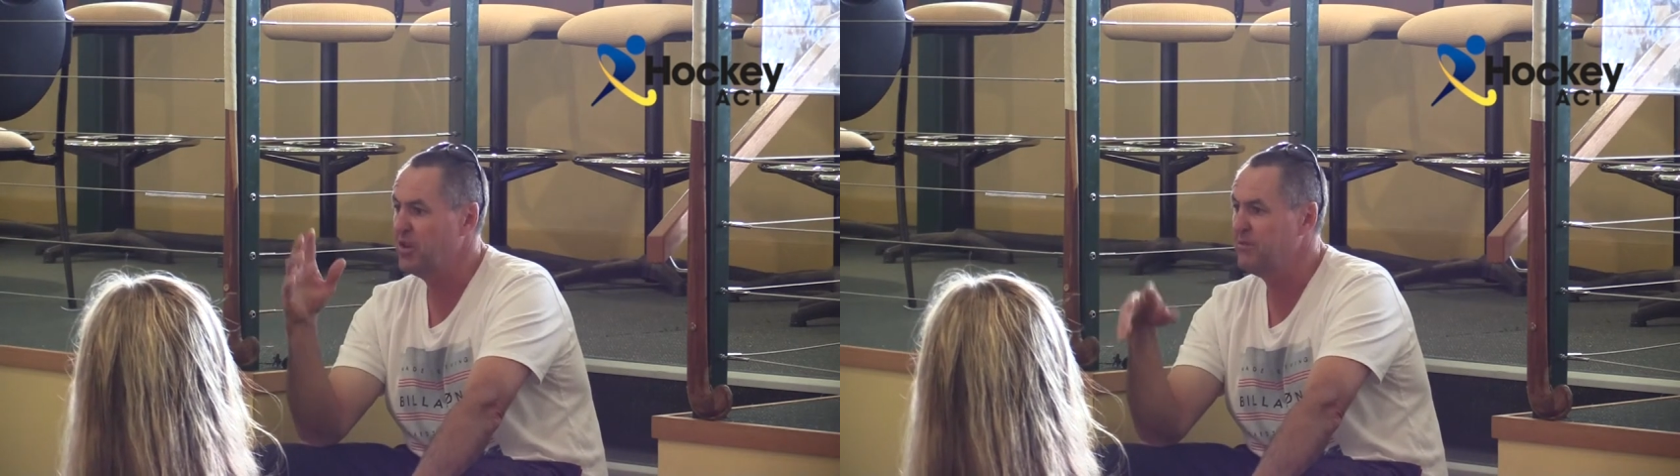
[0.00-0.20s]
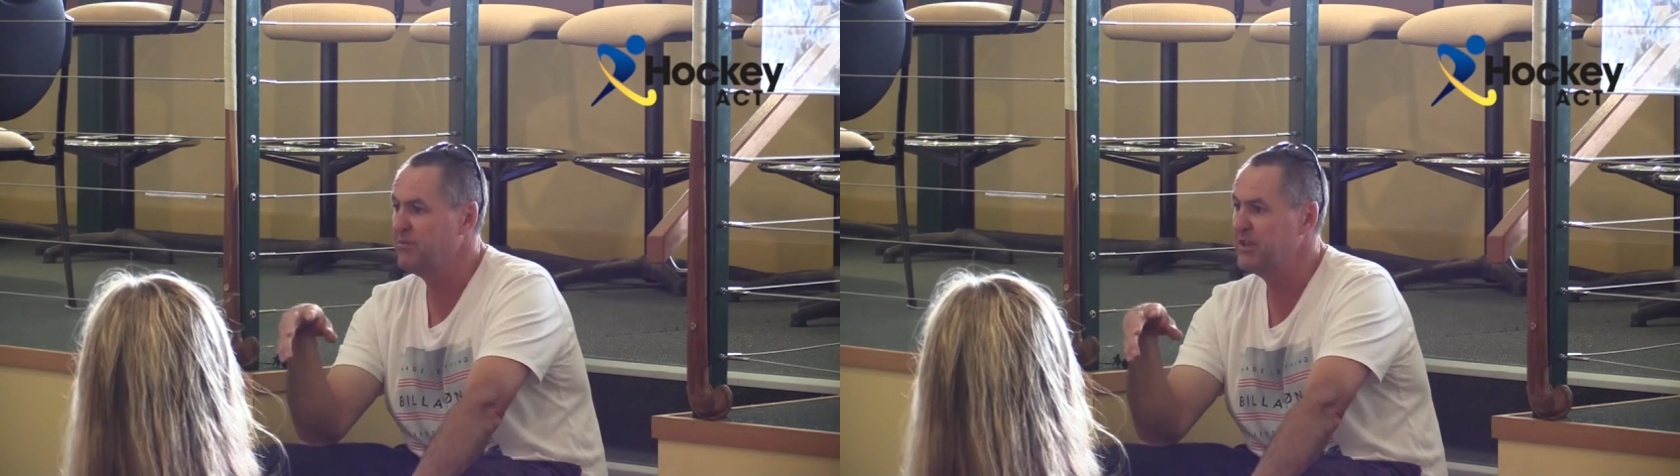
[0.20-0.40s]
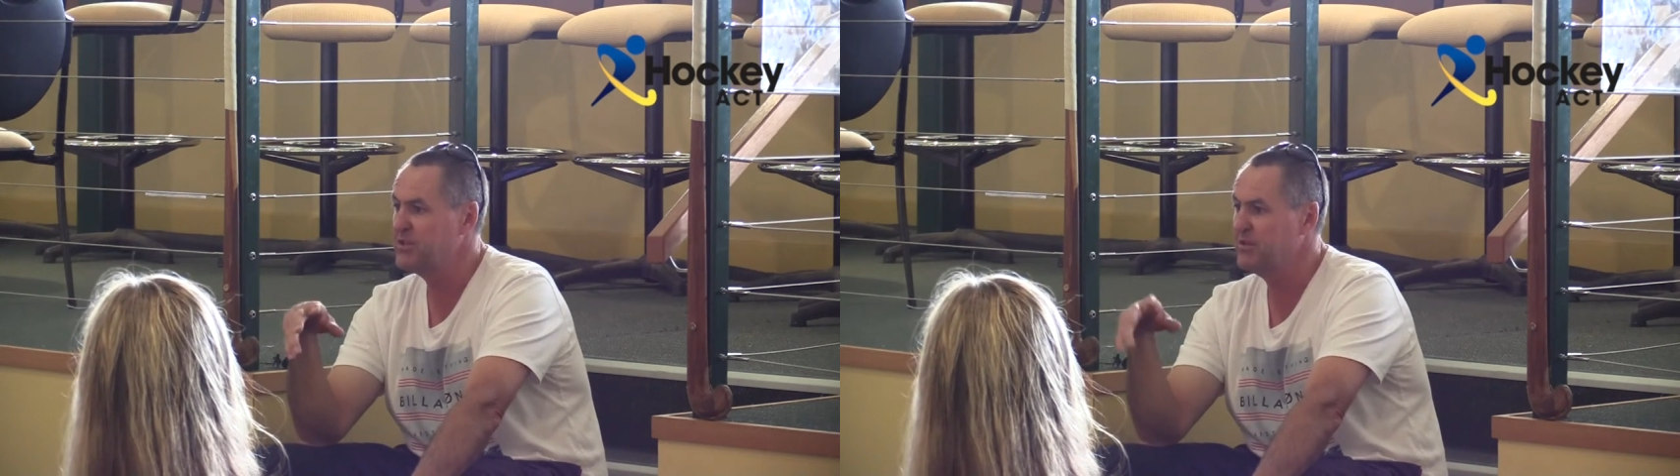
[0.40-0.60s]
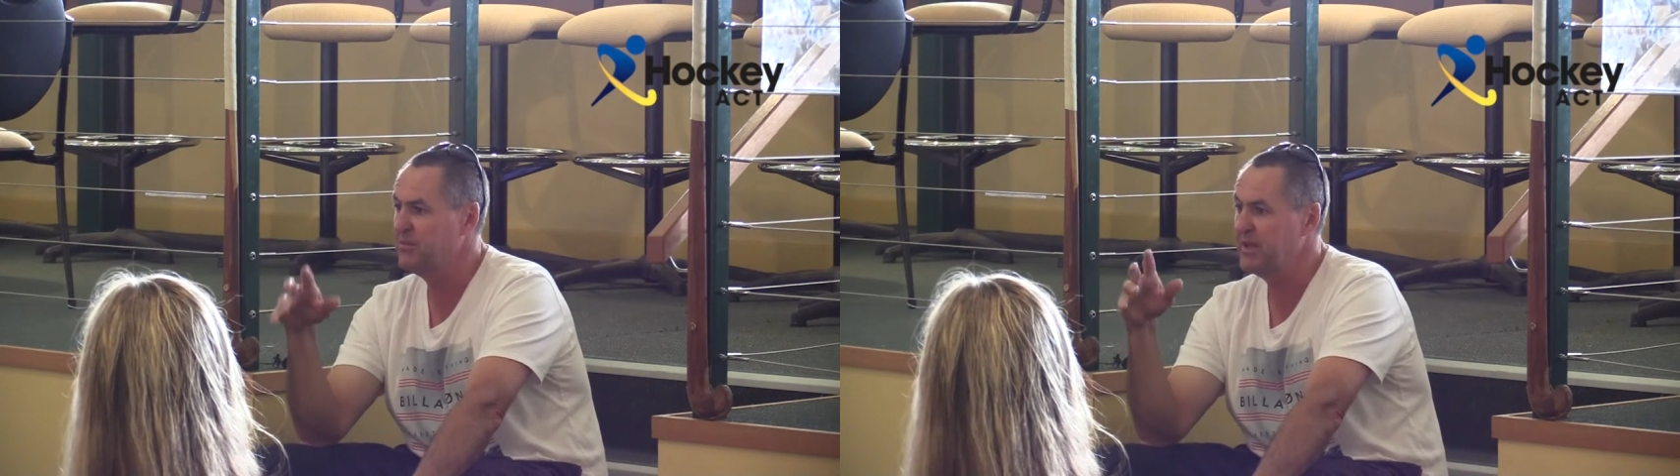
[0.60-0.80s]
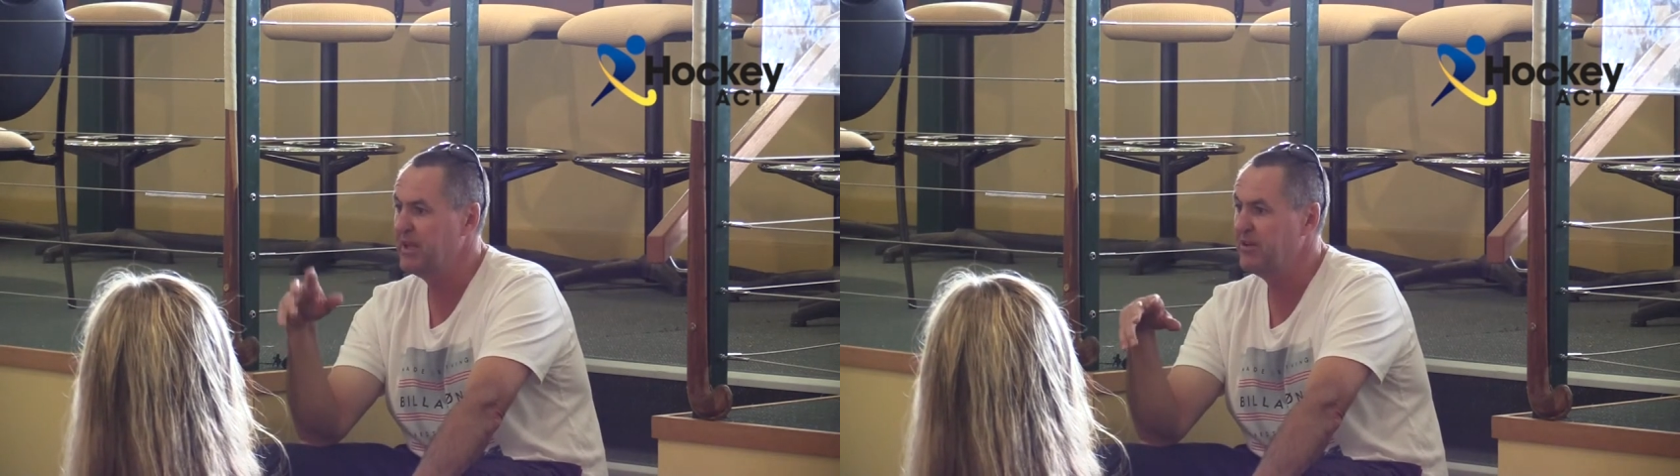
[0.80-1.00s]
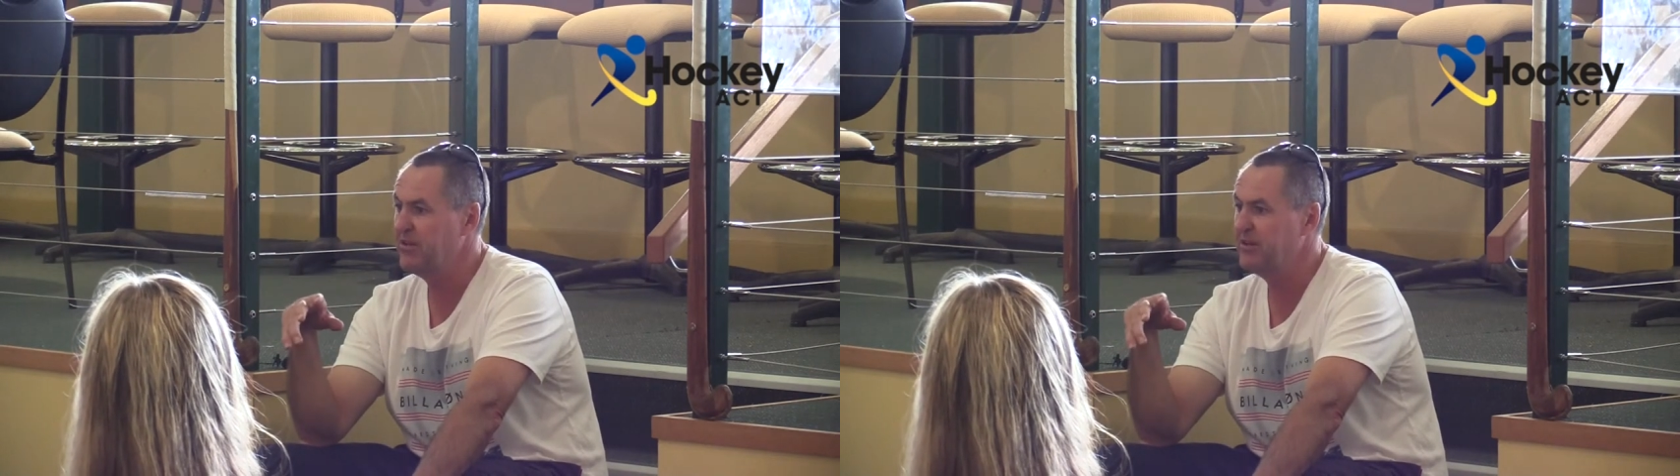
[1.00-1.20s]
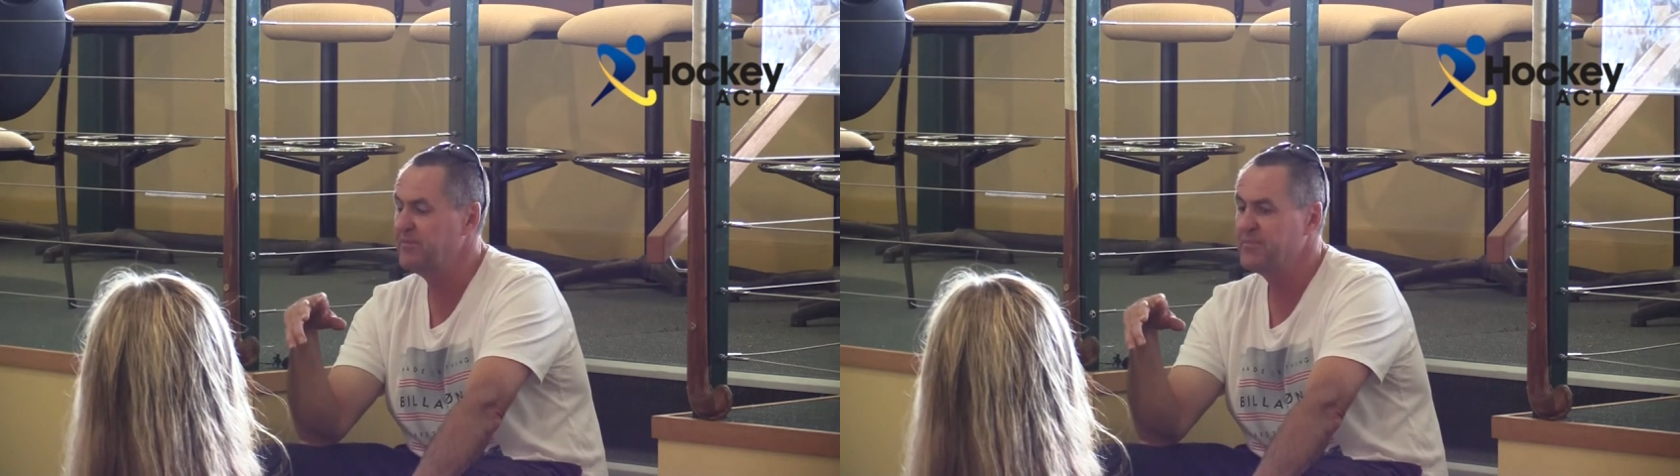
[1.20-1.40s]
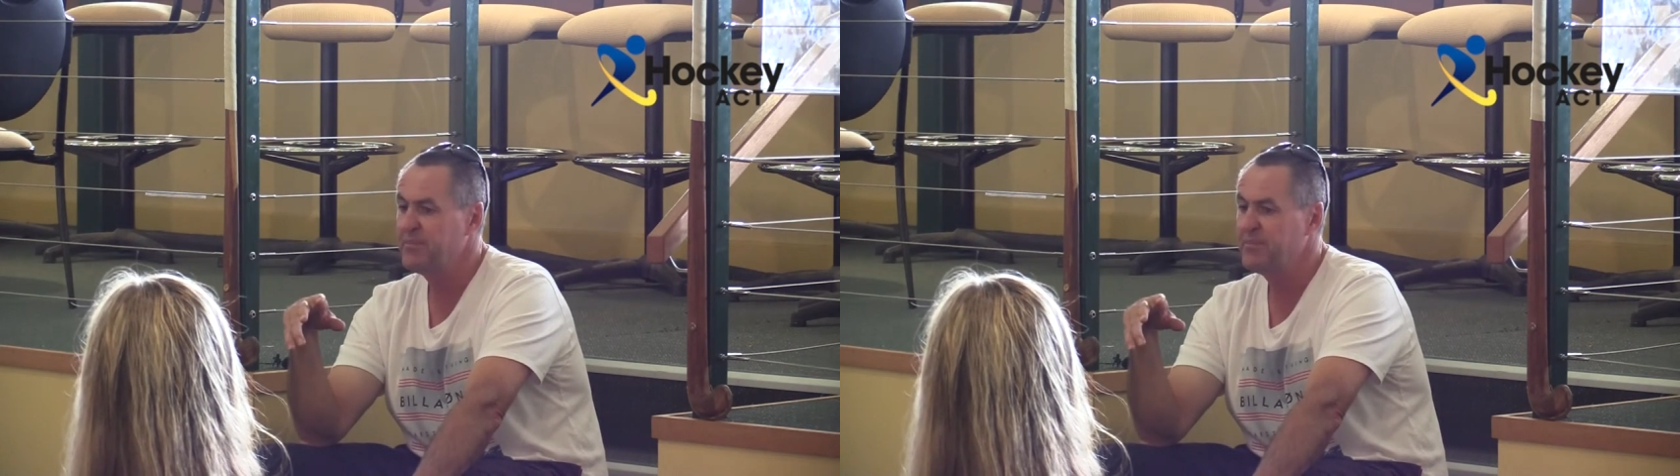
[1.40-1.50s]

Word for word: time vets on the Monday night.